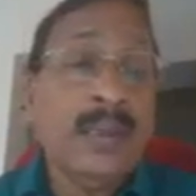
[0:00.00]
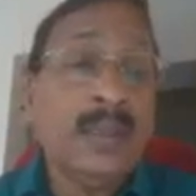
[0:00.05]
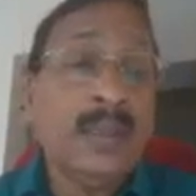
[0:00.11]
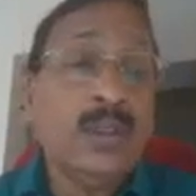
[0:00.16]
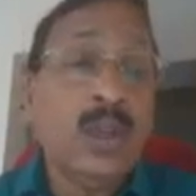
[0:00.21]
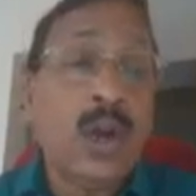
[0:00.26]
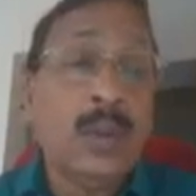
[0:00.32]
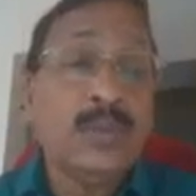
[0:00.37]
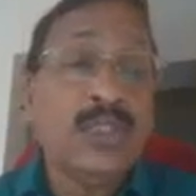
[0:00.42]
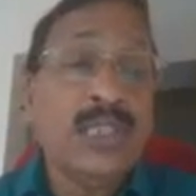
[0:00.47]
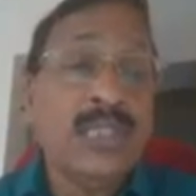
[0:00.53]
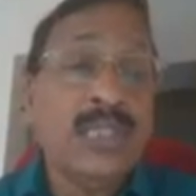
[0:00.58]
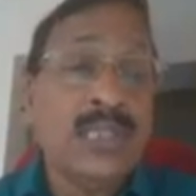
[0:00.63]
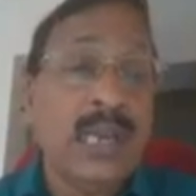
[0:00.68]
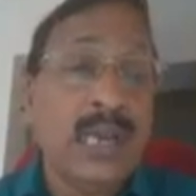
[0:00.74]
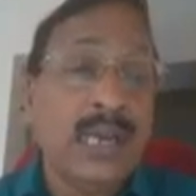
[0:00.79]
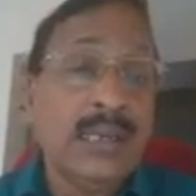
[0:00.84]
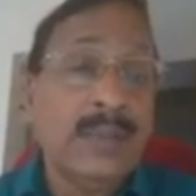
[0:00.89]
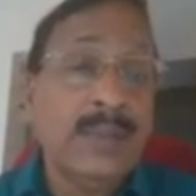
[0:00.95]
The options
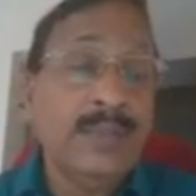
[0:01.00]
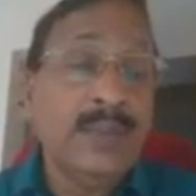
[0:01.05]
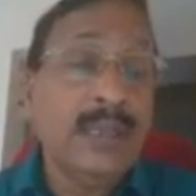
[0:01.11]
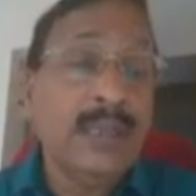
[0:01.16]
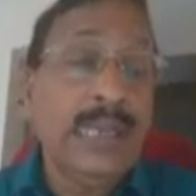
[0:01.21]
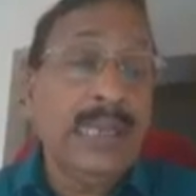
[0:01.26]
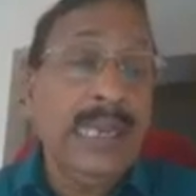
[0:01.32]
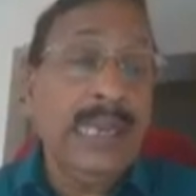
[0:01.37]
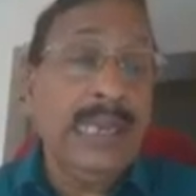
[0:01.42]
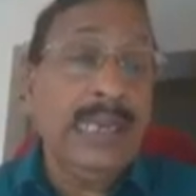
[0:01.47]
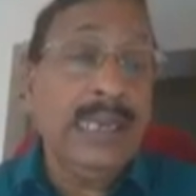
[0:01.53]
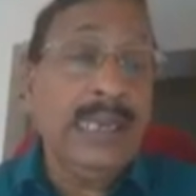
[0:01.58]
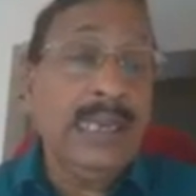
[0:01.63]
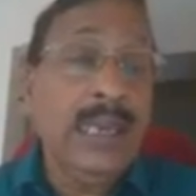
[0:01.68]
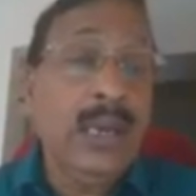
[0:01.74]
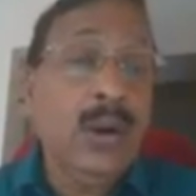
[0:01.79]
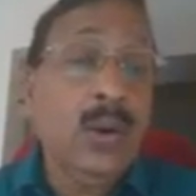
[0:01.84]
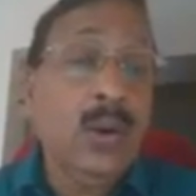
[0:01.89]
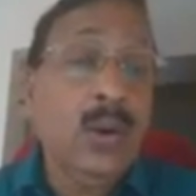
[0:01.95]
are
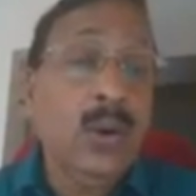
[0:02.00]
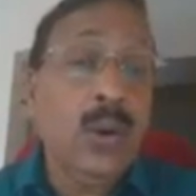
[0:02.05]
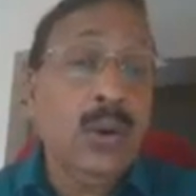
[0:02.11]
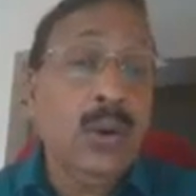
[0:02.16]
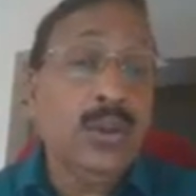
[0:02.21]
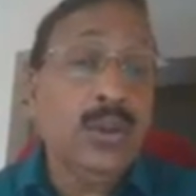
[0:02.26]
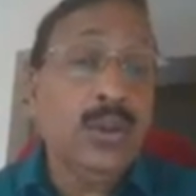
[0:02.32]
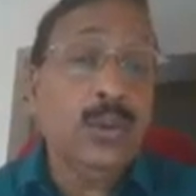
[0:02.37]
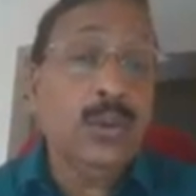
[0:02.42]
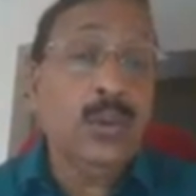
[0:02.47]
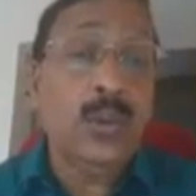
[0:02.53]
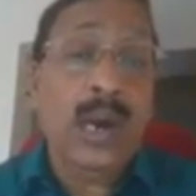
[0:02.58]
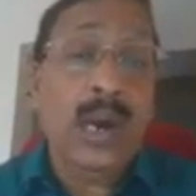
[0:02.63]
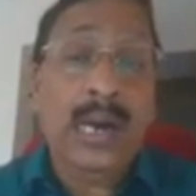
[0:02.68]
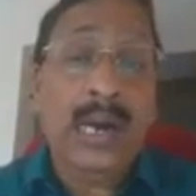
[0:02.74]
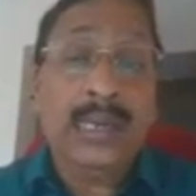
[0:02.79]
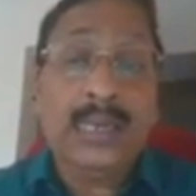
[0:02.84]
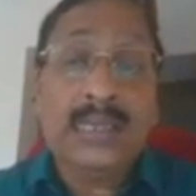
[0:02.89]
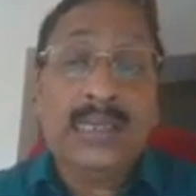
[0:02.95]
A,
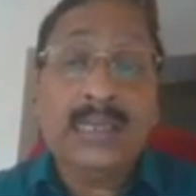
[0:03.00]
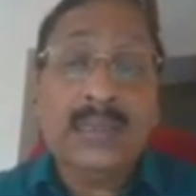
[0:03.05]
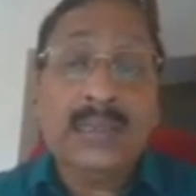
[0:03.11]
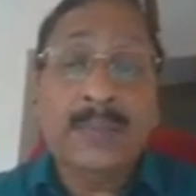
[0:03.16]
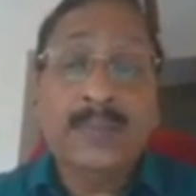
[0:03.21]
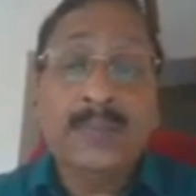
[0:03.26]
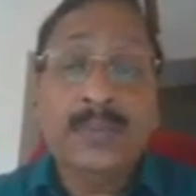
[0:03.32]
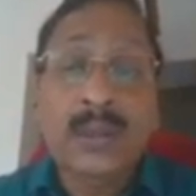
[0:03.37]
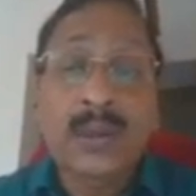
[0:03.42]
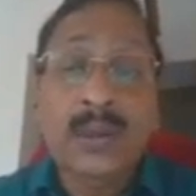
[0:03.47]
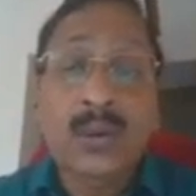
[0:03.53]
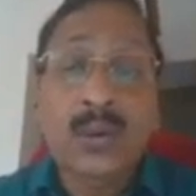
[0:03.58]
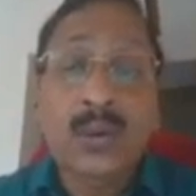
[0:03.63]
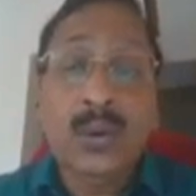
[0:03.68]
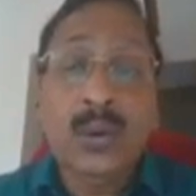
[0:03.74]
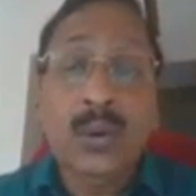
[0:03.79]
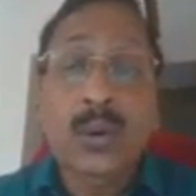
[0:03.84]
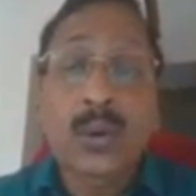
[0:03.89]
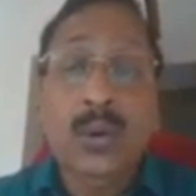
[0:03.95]
OQRS,
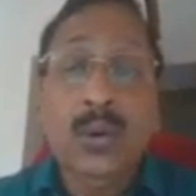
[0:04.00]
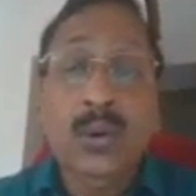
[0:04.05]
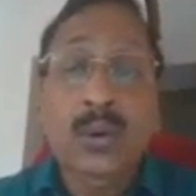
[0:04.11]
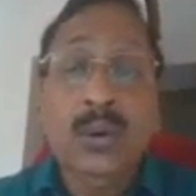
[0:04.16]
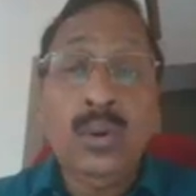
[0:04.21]
OQRS.